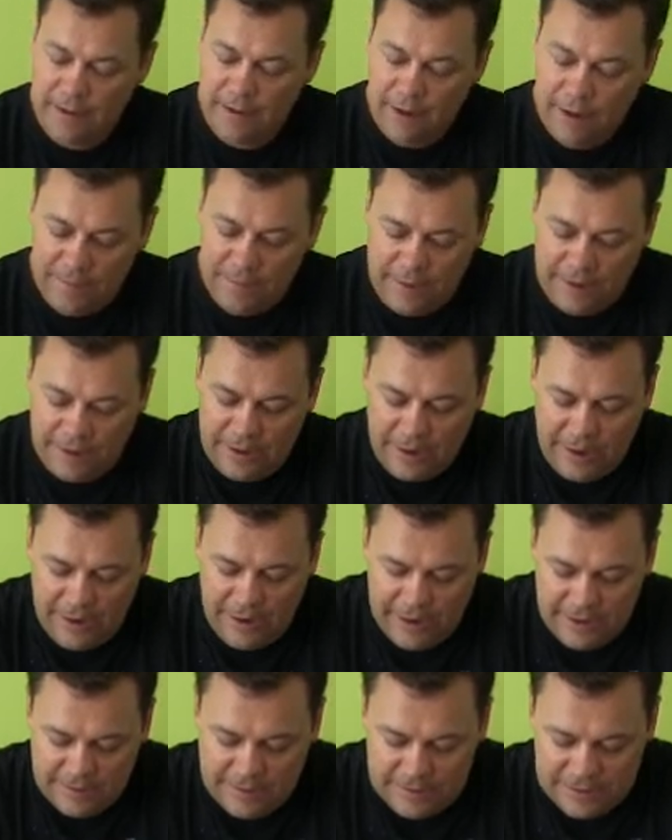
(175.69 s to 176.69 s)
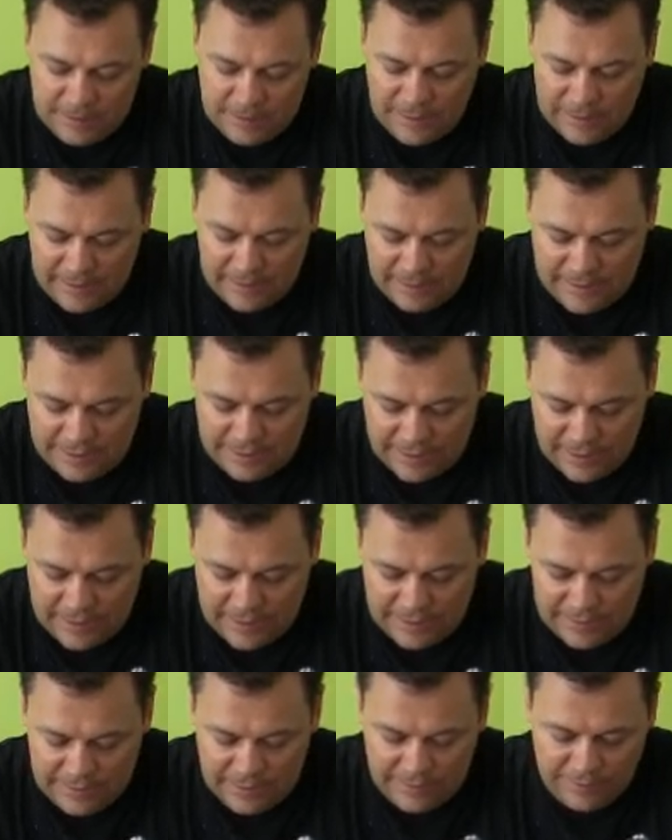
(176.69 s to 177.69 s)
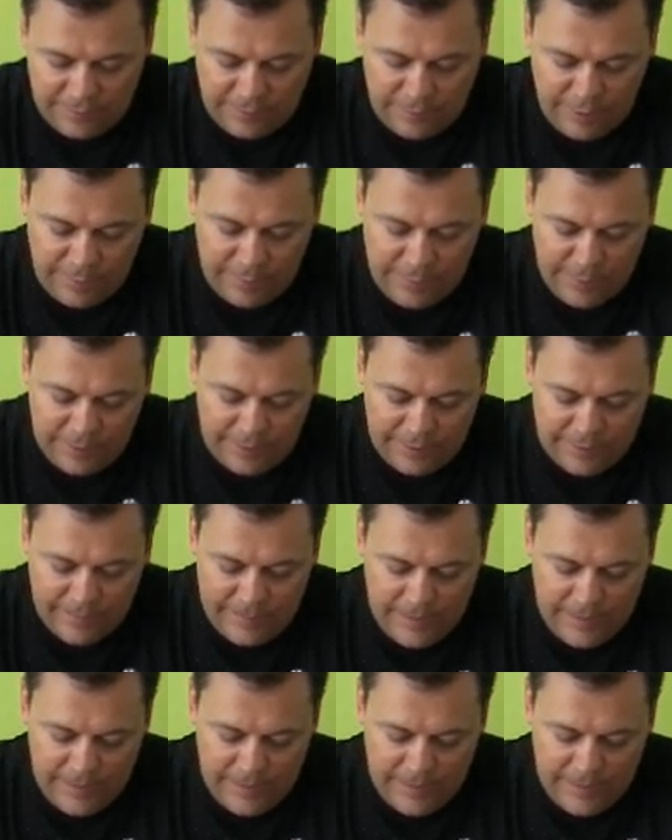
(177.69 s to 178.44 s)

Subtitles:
I'm going to go ahead and just plug that straight into the throttle body.